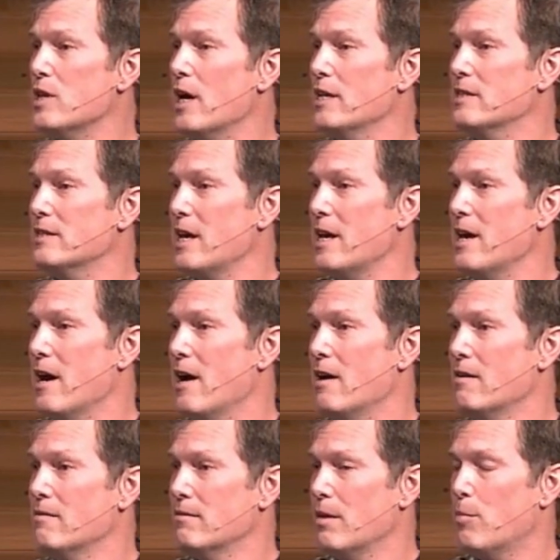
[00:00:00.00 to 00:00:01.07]
Isaiah,
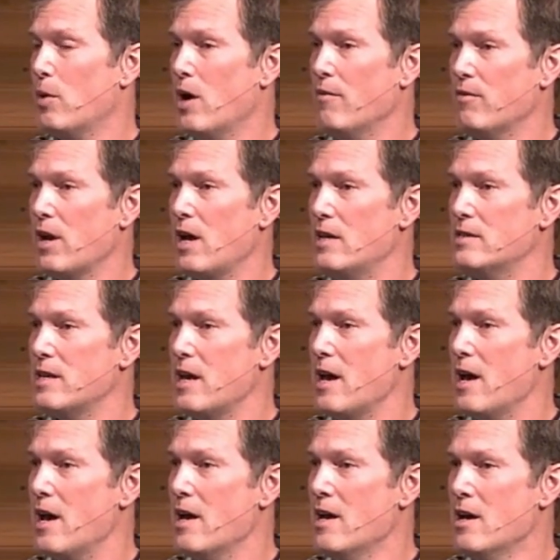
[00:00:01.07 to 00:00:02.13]
the prophet
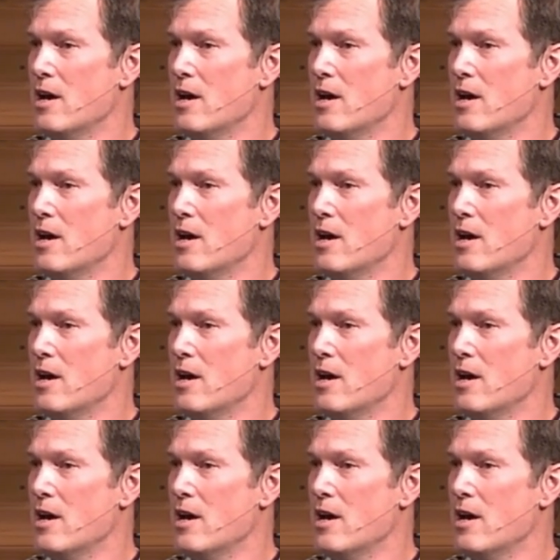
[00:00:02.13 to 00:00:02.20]
Isaiah,